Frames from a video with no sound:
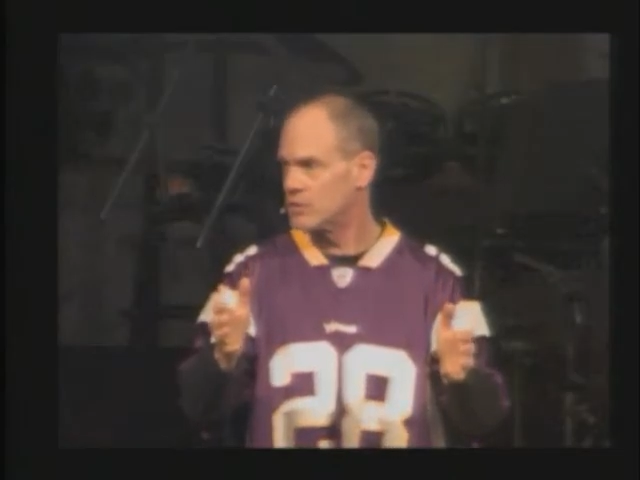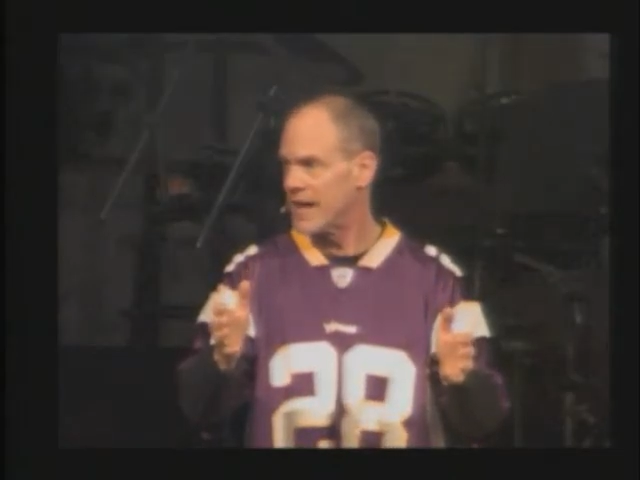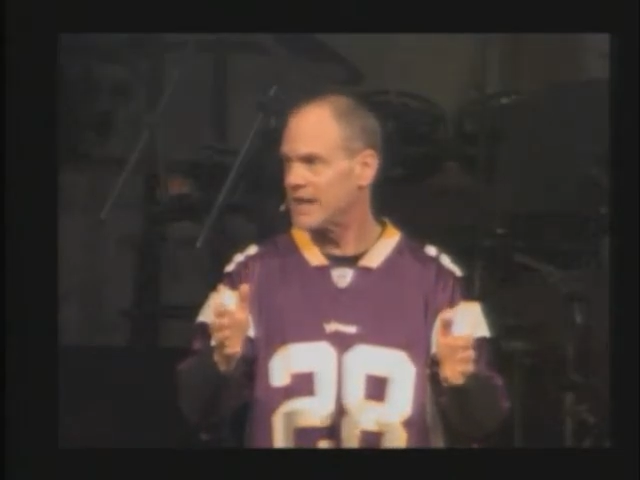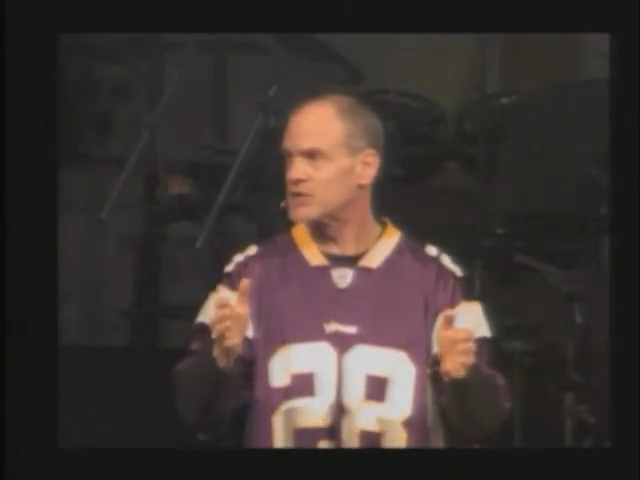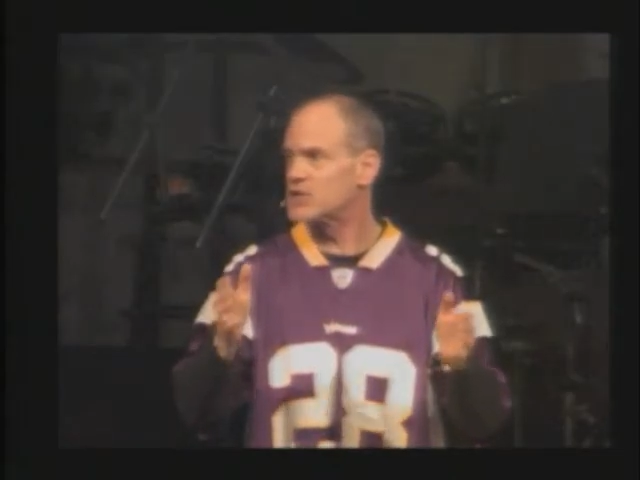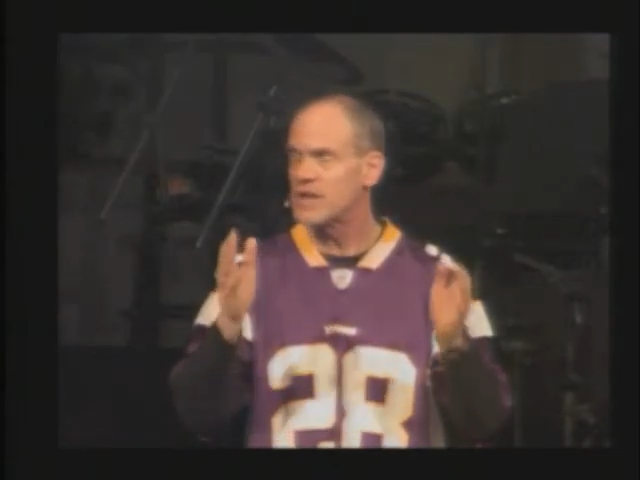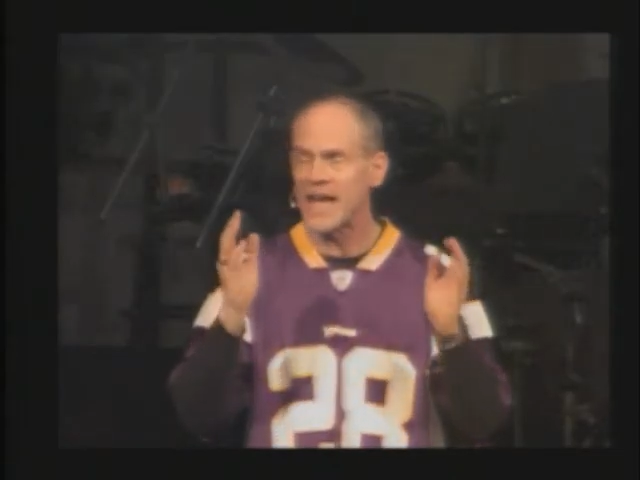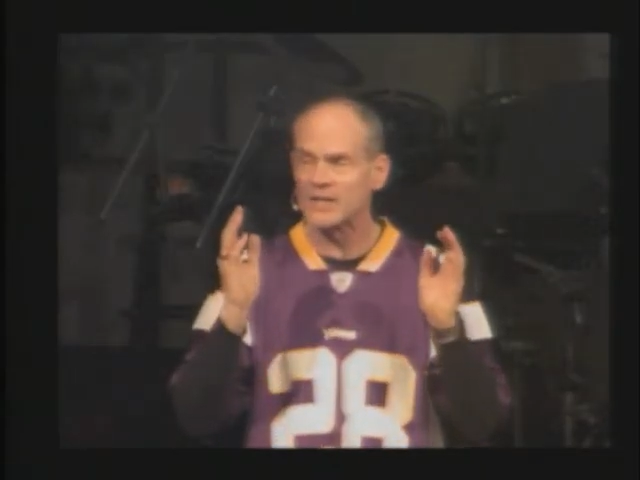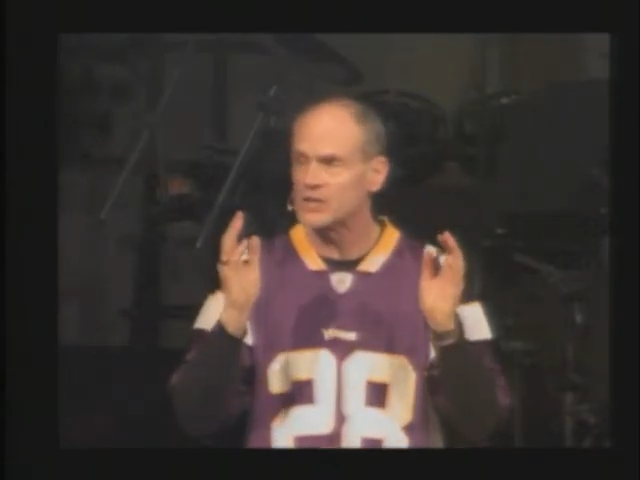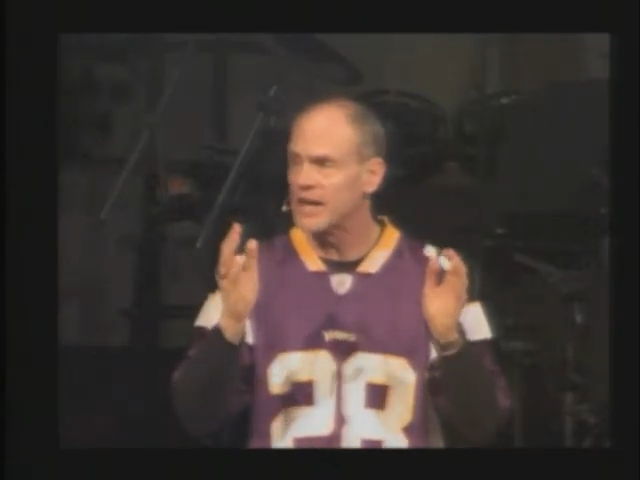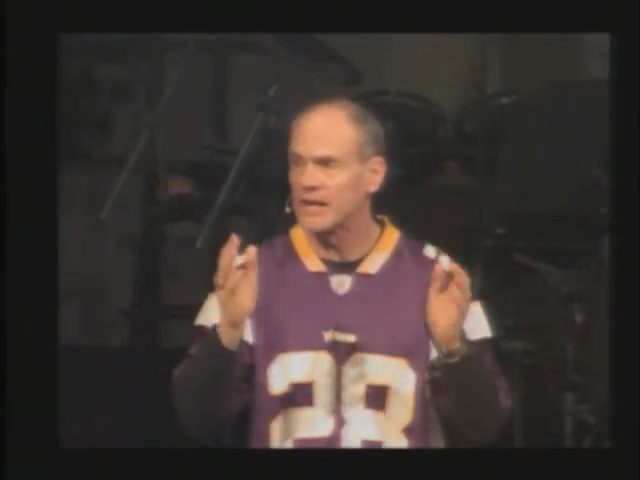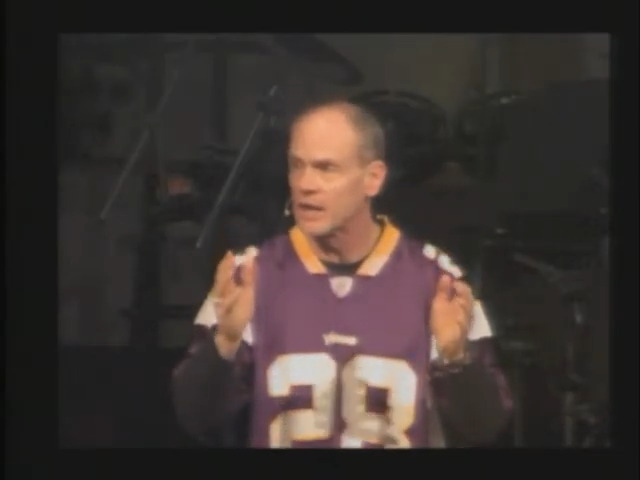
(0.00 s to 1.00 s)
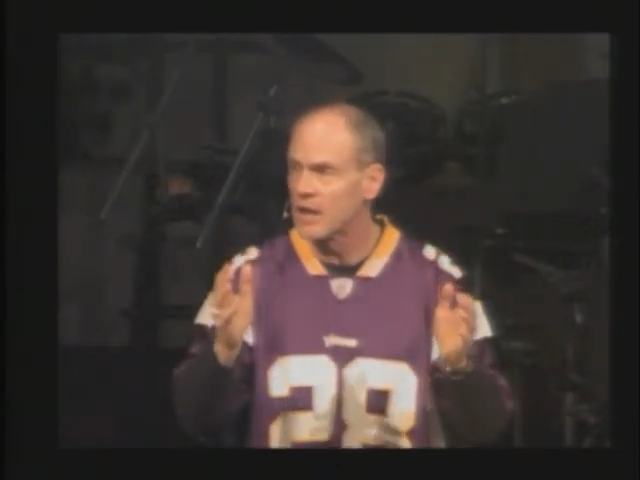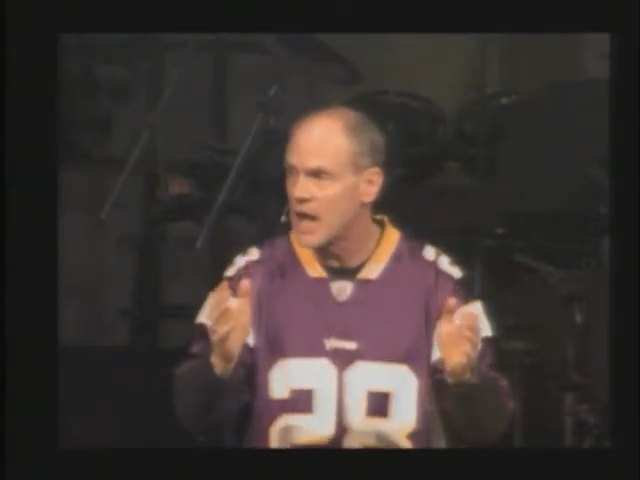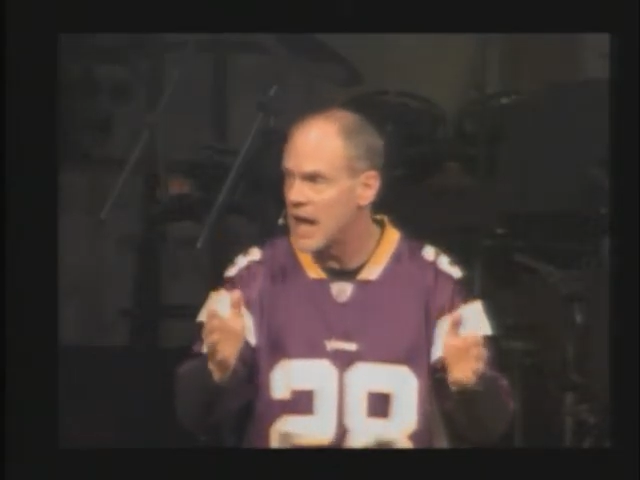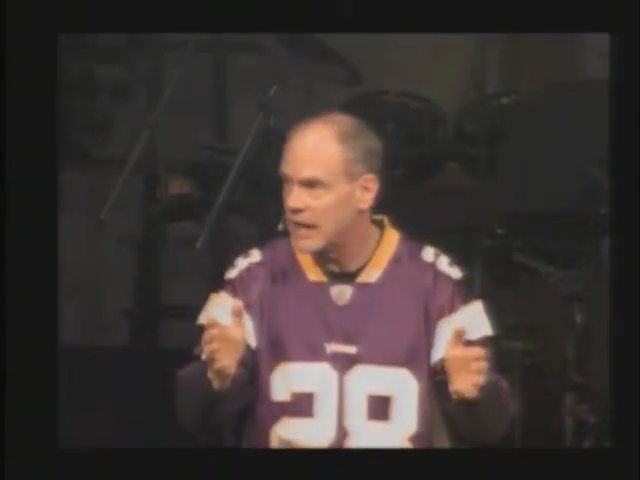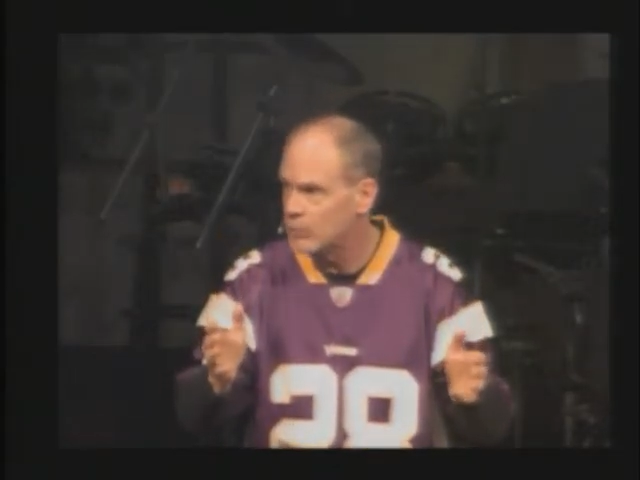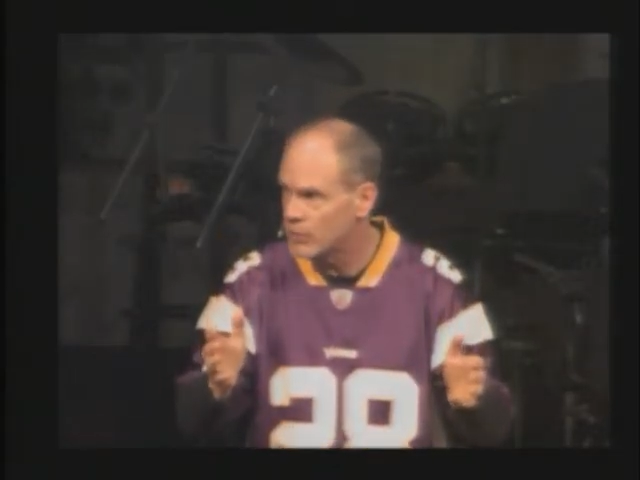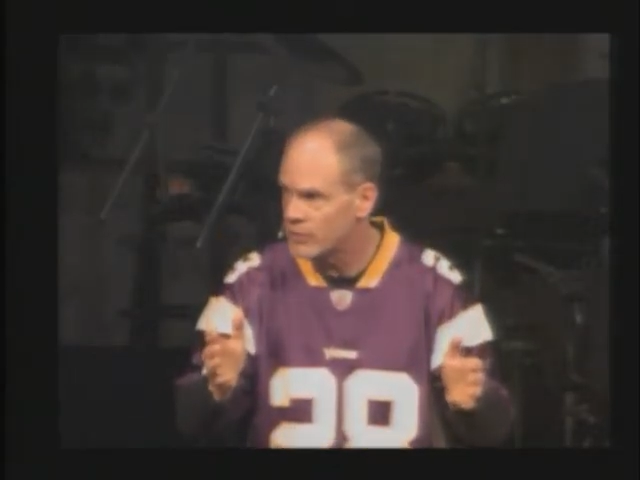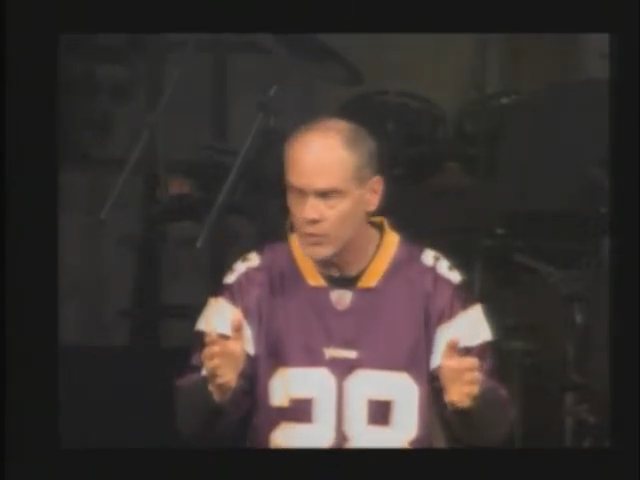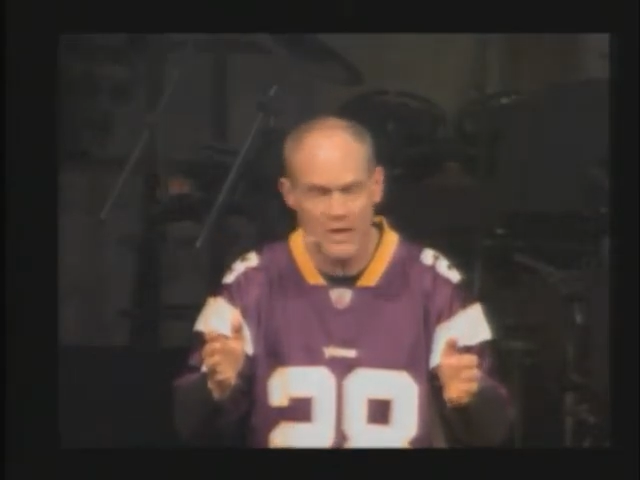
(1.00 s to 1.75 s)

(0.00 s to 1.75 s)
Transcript: and stands in line with you,